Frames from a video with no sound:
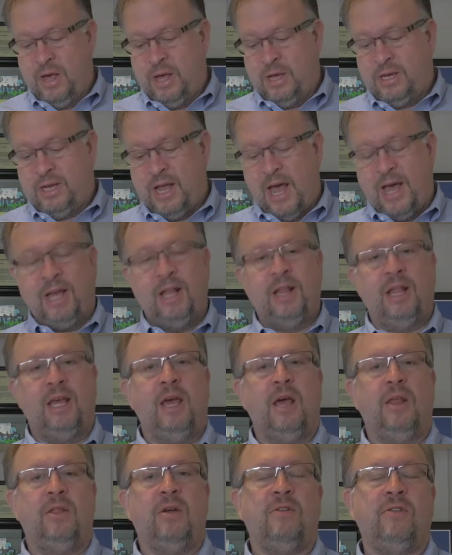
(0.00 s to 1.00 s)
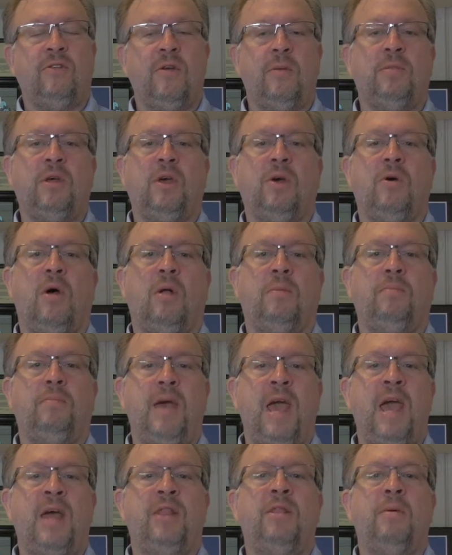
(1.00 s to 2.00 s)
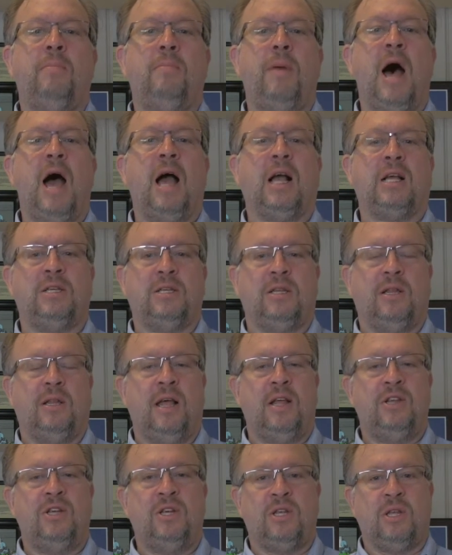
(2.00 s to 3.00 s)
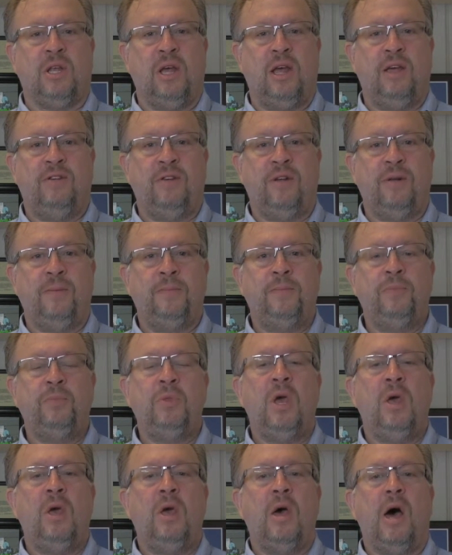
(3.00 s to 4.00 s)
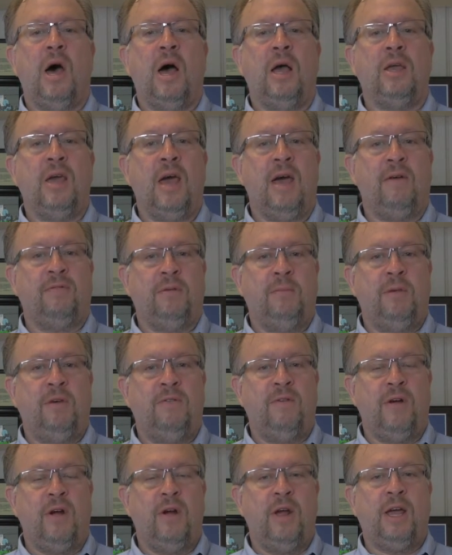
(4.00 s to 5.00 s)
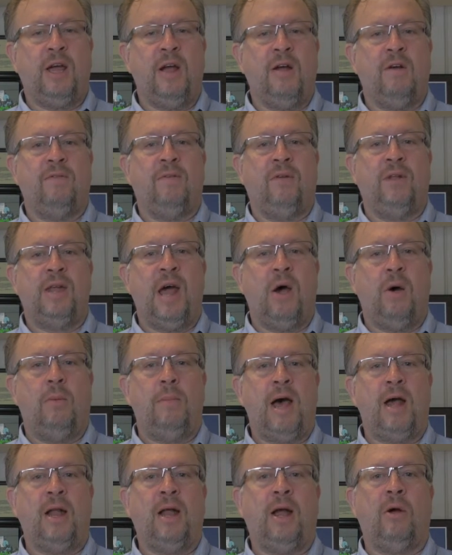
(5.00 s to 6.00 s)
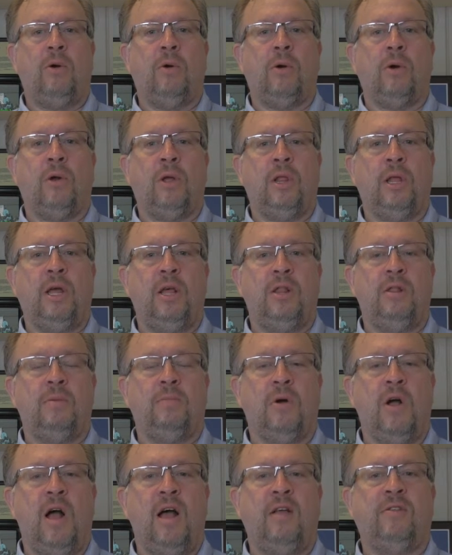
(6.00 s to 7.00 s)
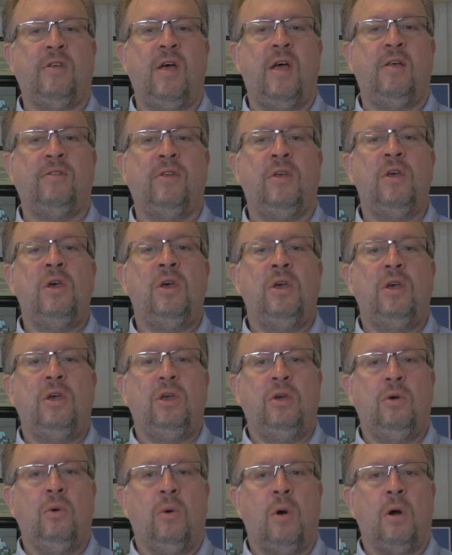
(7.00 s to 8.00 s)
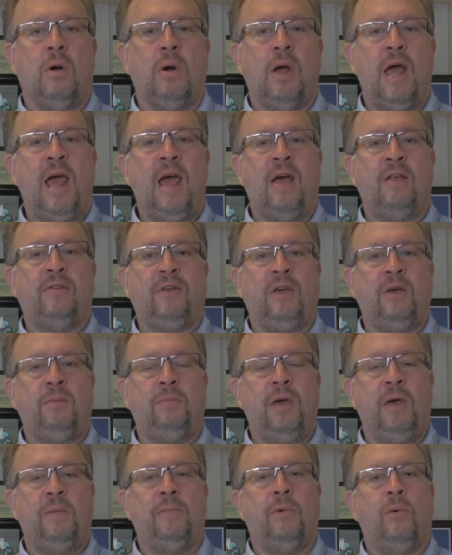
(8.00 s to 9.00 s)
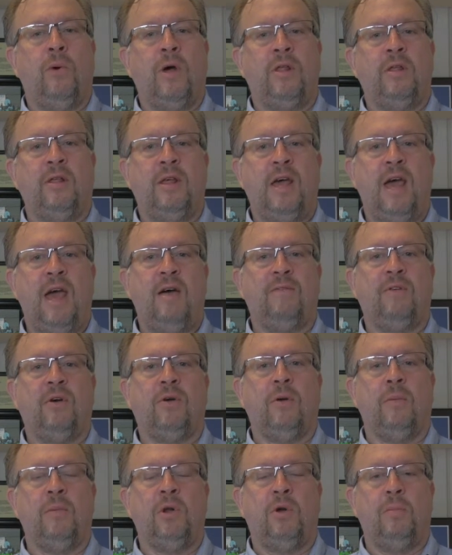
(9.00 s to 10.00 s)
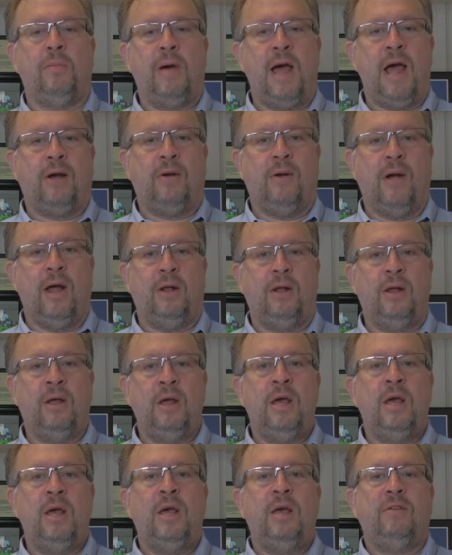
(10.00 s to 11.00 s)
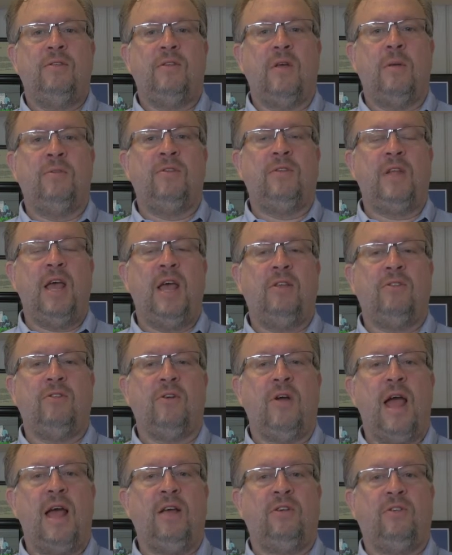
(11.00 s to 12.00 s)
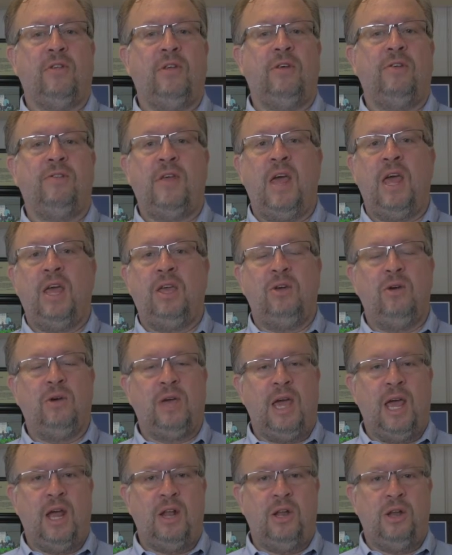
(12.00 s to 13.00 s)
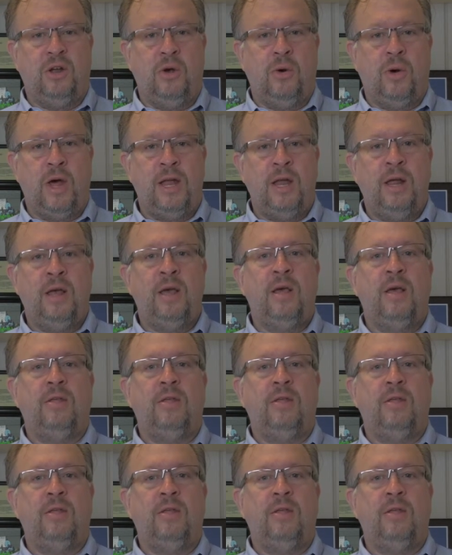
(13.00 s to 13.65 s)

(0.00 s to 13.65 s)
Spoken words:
Secondly, there's something called ban the box legislation. You have to be very careful now about how early in the process you are asking people whether they have a criminal background. Some states are actually saying you can't do it.